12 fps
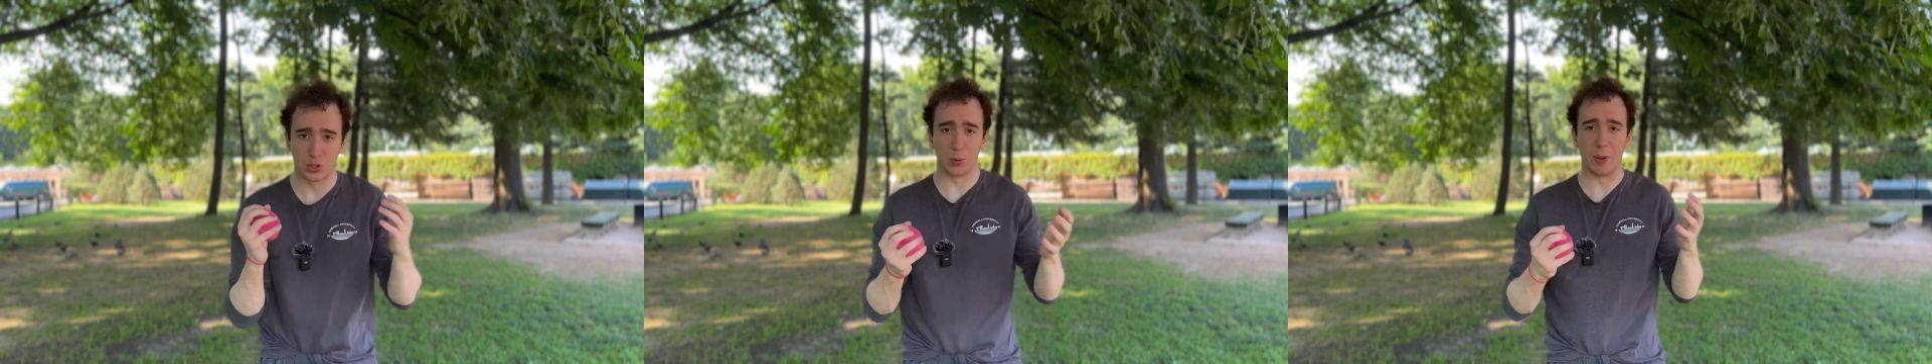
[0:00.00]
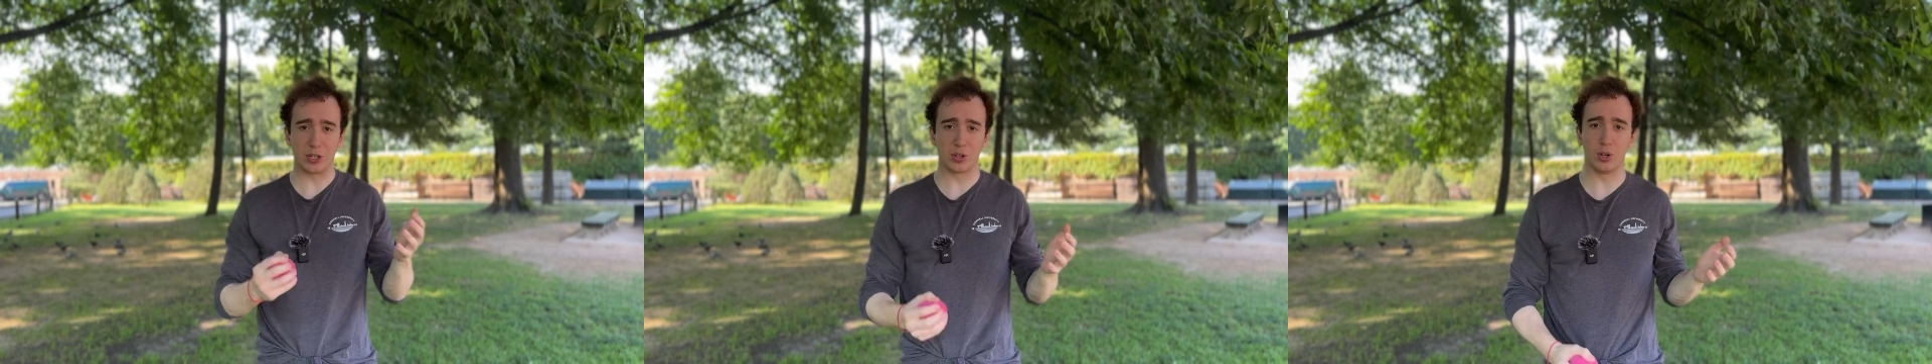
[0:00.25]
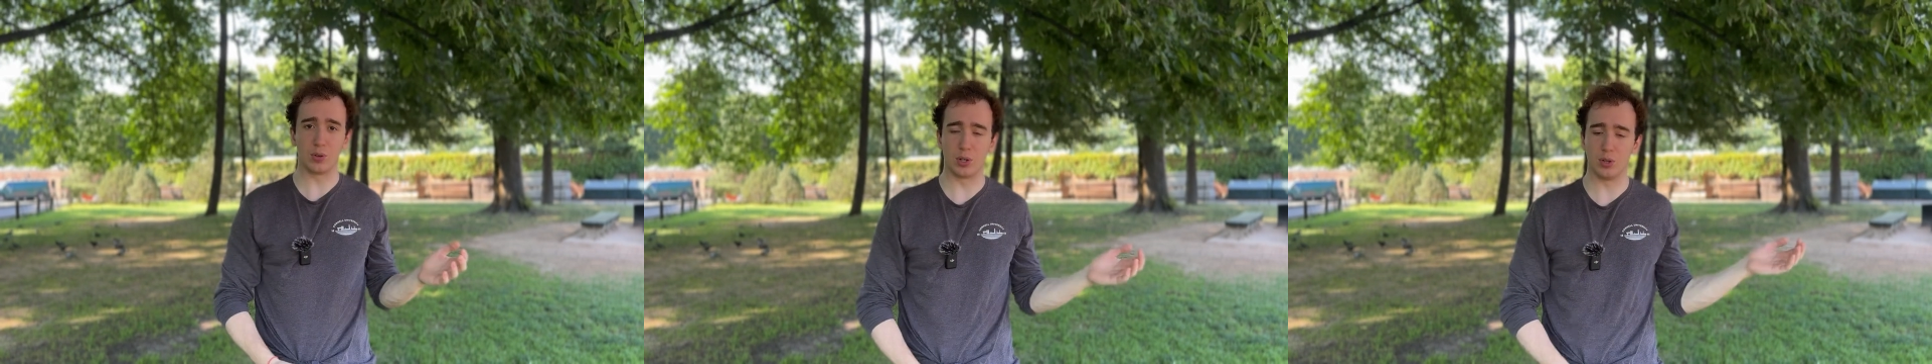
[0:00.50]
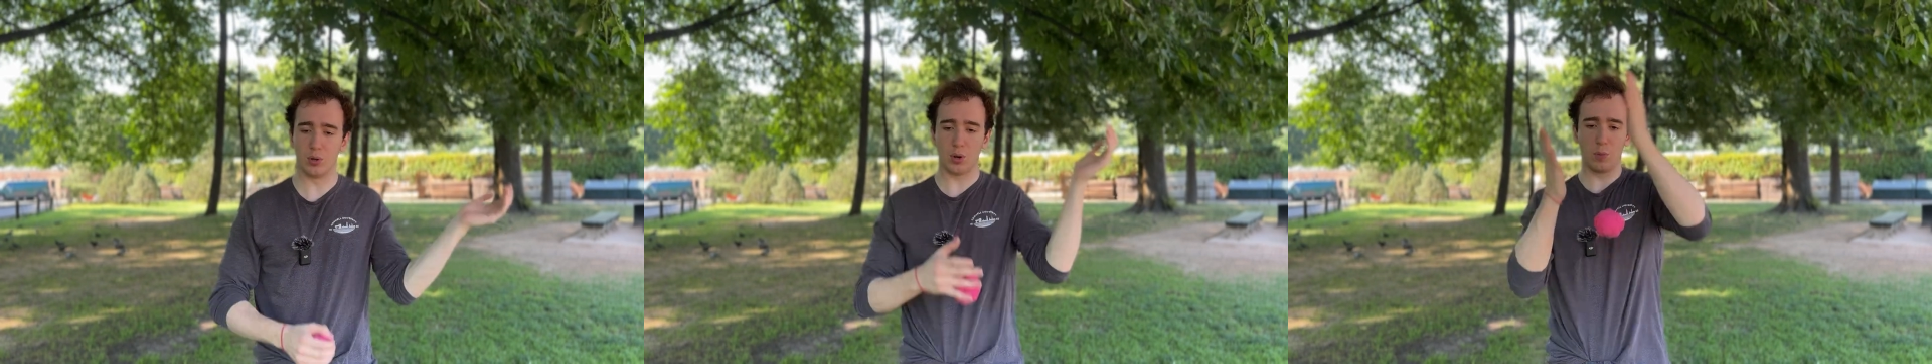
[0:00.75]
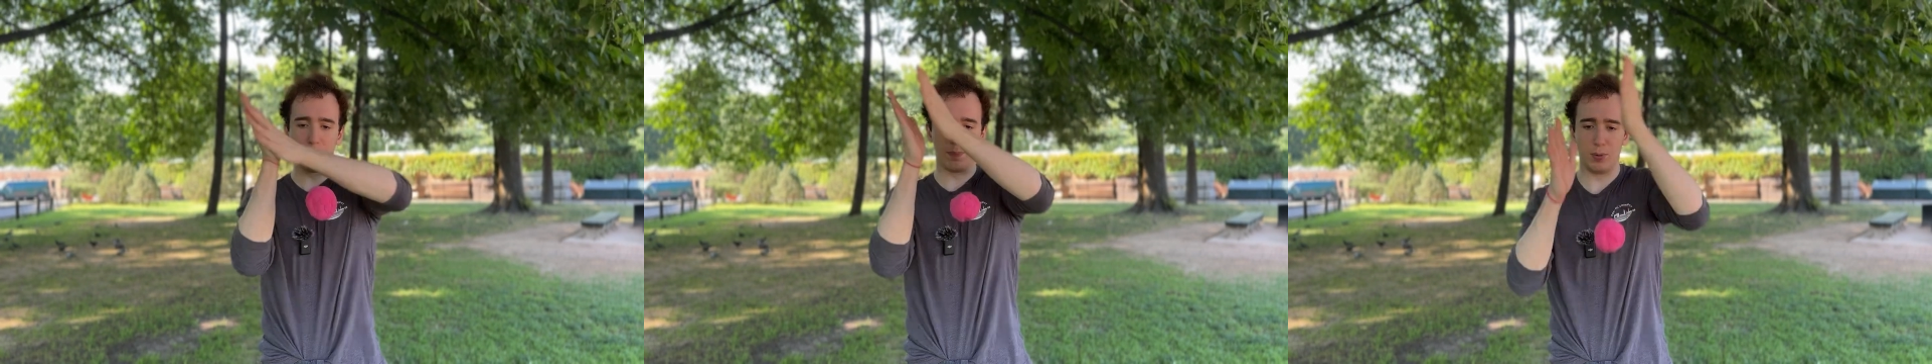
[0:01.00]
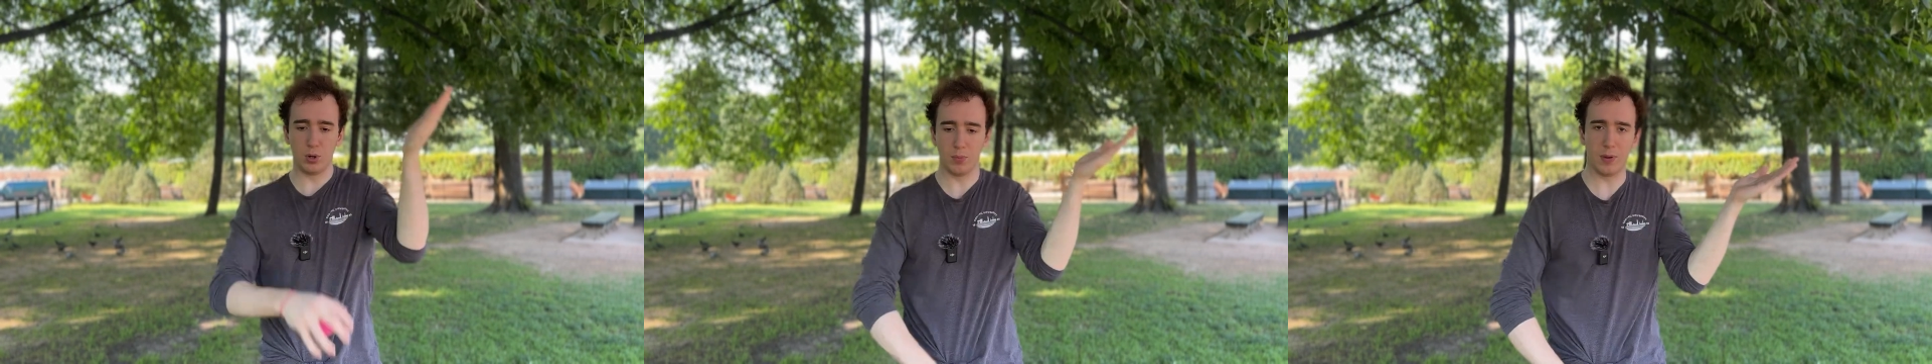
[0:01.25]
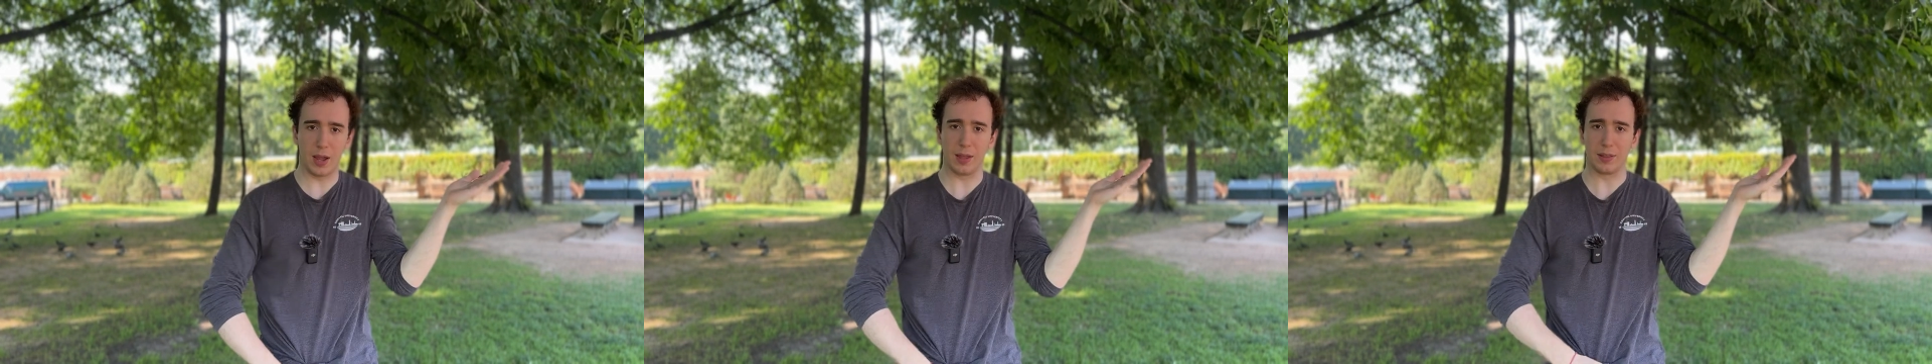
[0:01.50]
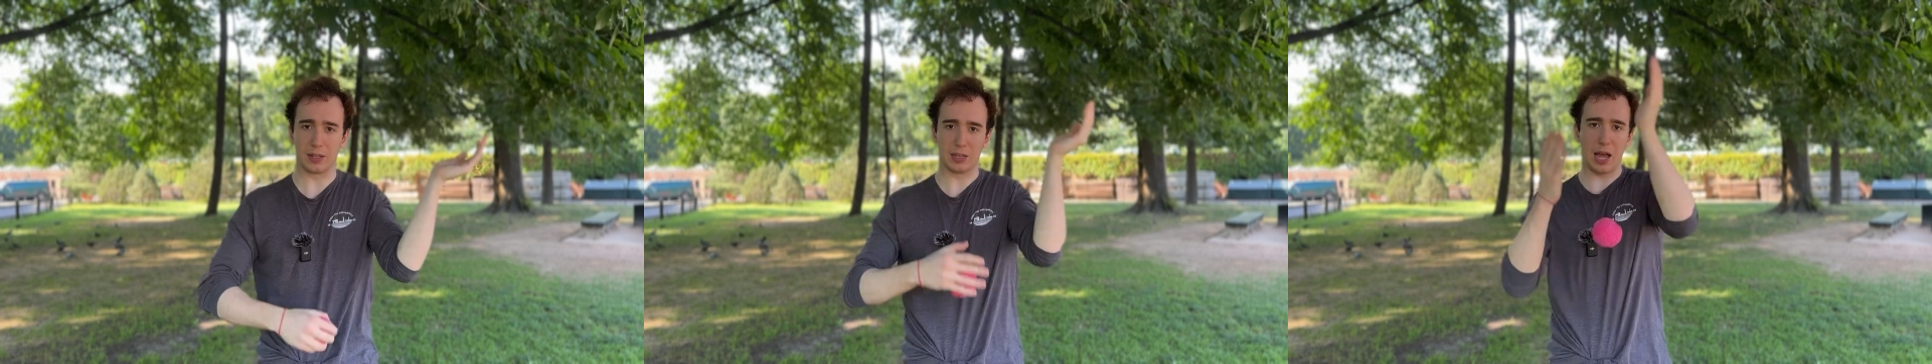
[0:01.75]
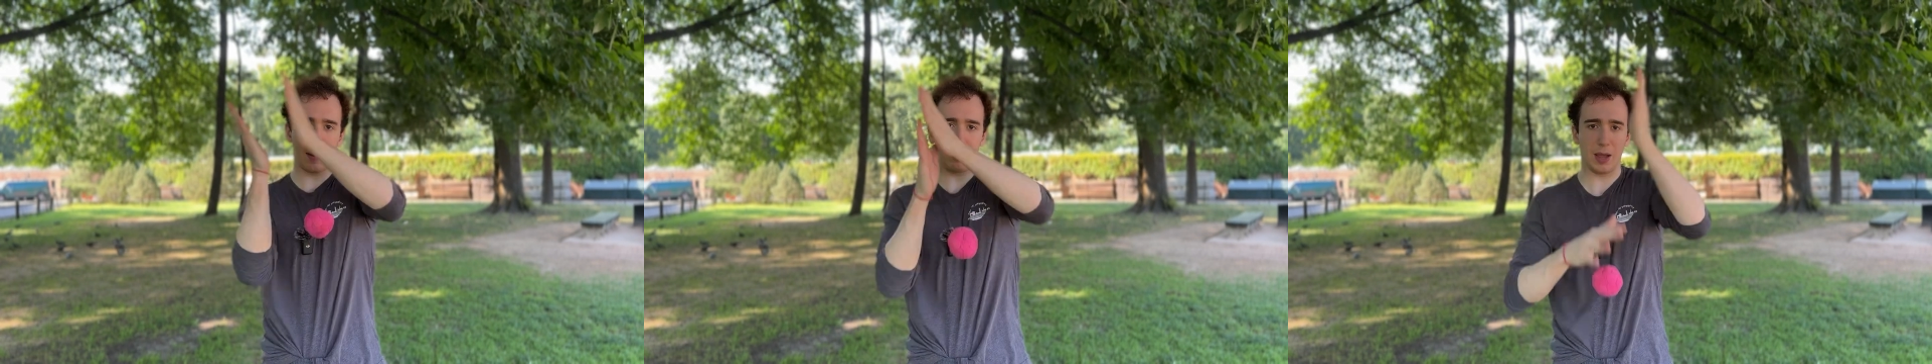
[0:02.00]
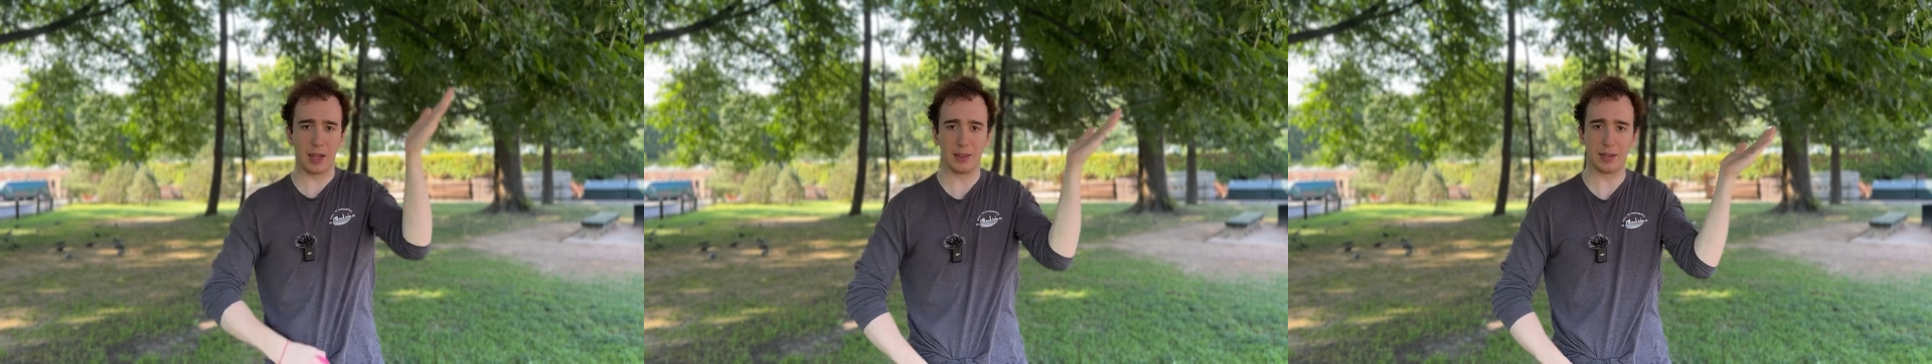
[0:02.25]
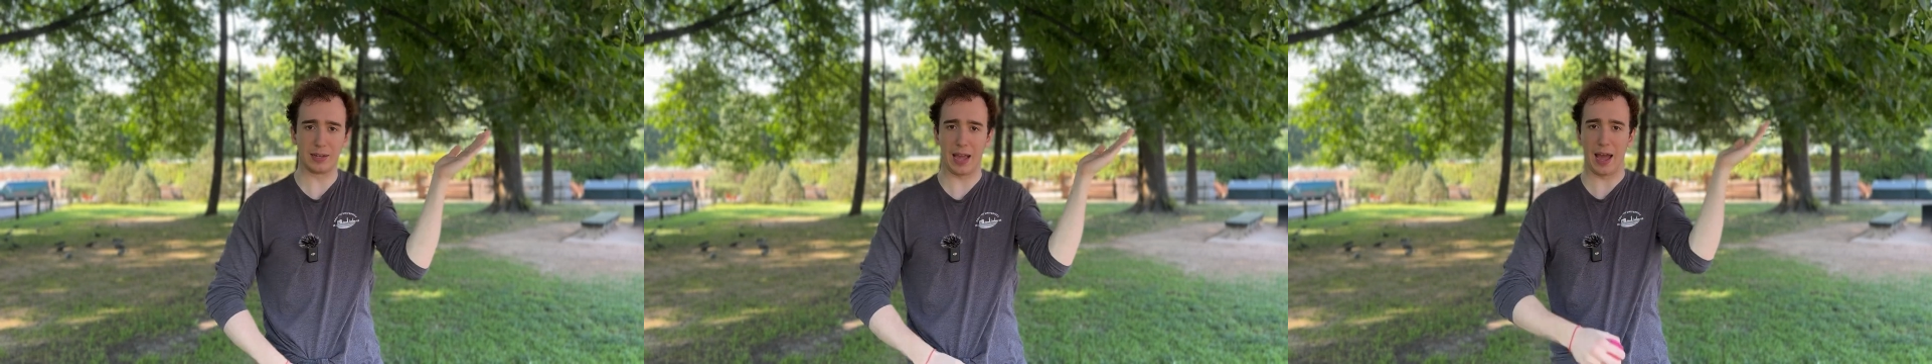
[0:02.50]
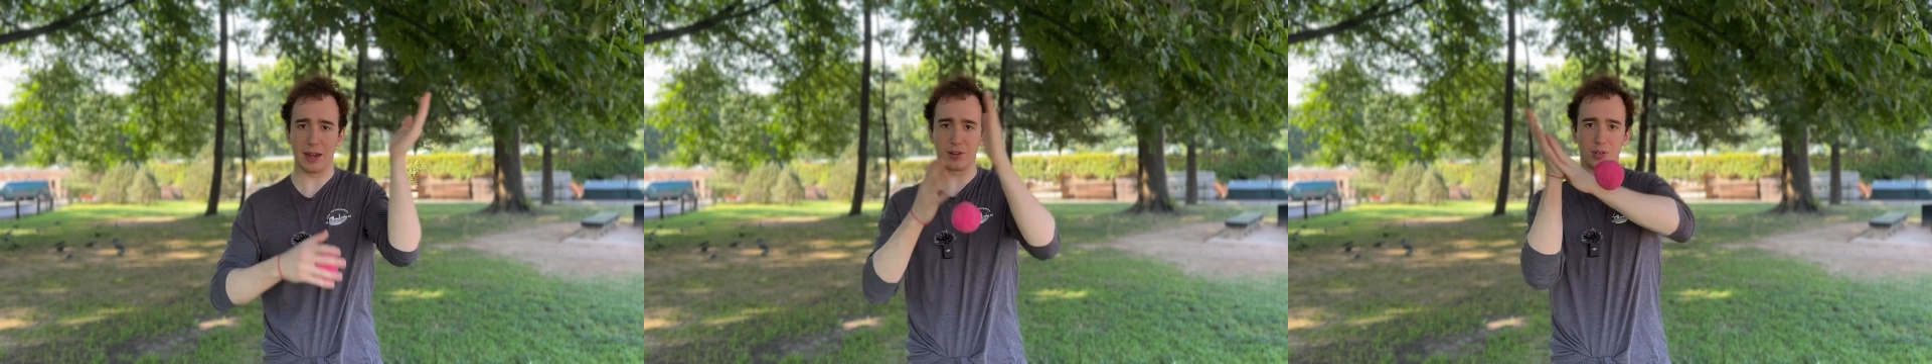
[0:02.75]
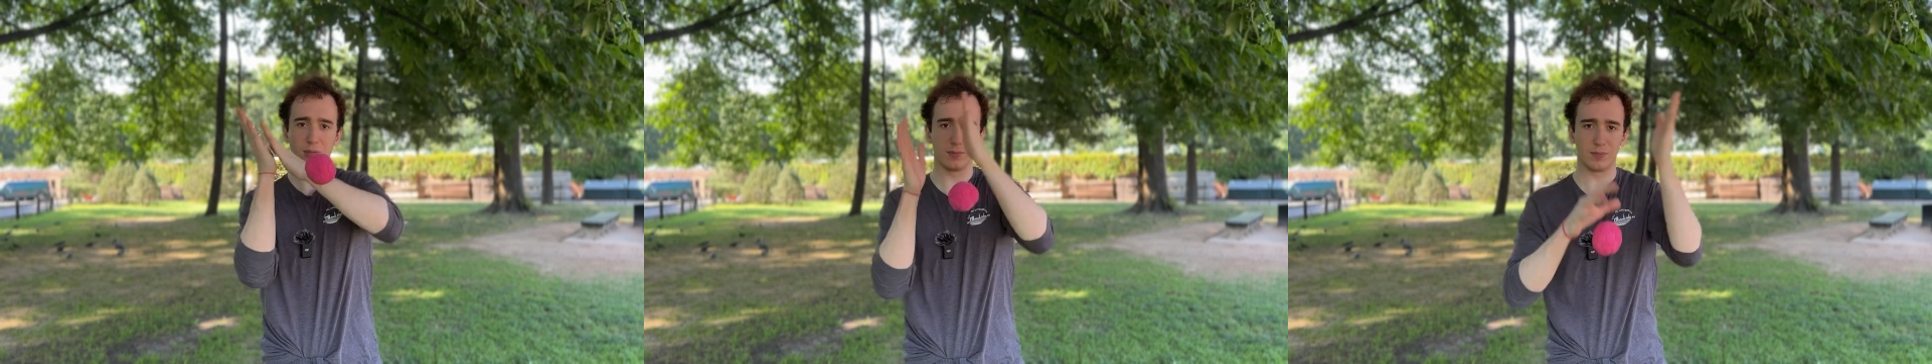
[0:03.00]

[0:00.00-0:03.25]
So make sure you can do it with boom, the clap, and then catch.